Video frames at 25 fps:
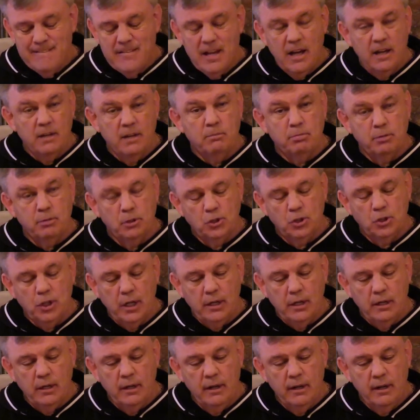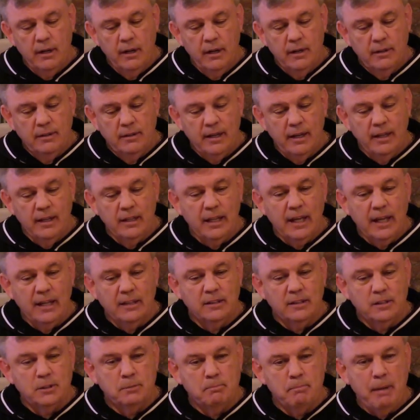I appreciate it. They
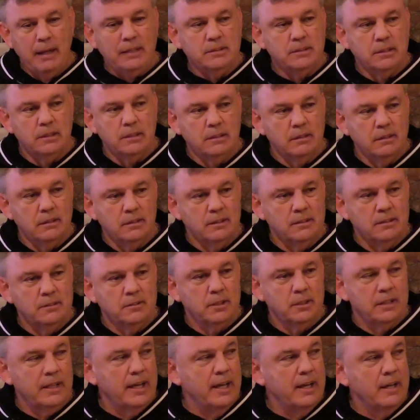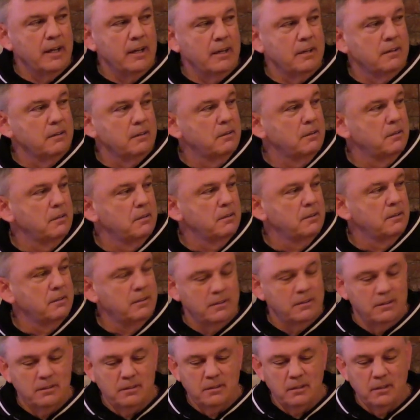allow this peasant into their
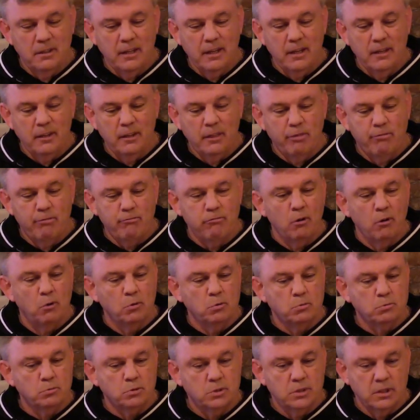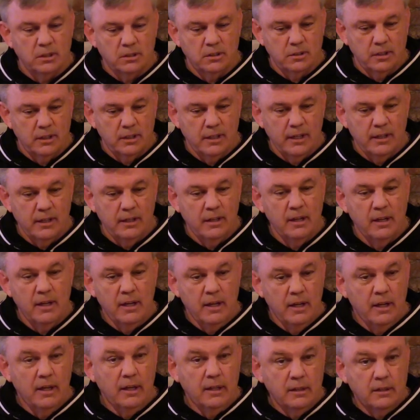to their thrones, into their
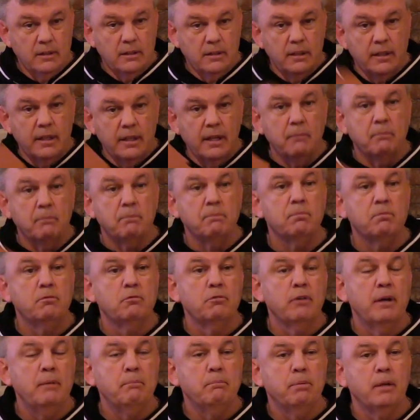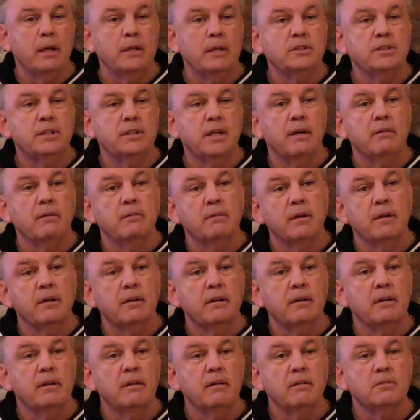into their great place there,
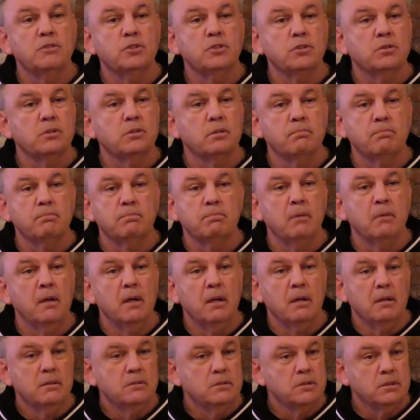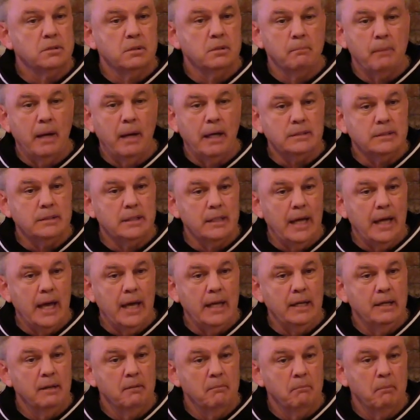and just a just a boxing
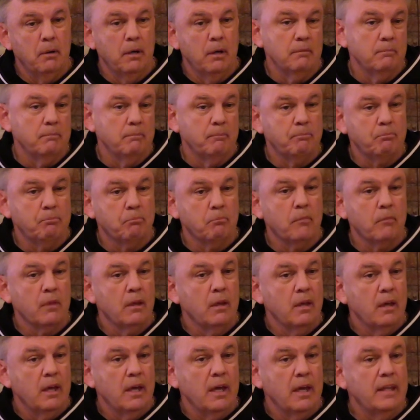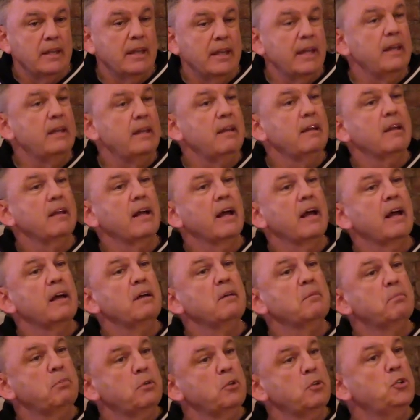guy. But they, I
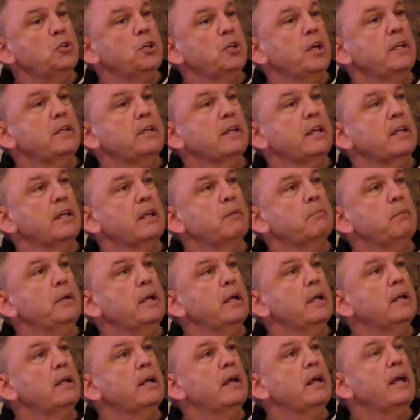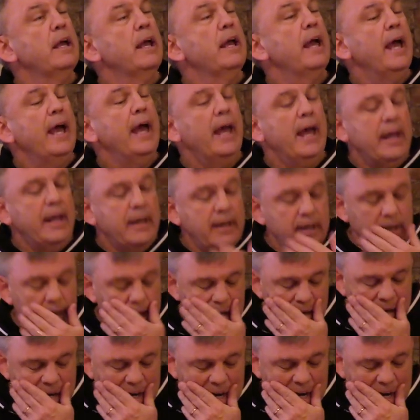appreciate they let me in, and